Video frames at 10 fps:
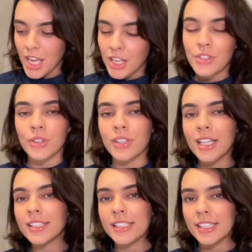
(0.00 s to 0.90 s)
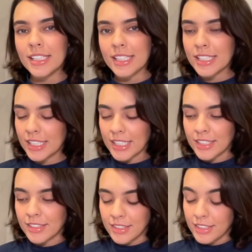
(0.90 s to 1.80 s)
So let's see this
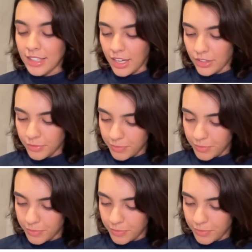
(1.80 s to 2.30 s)
in detail.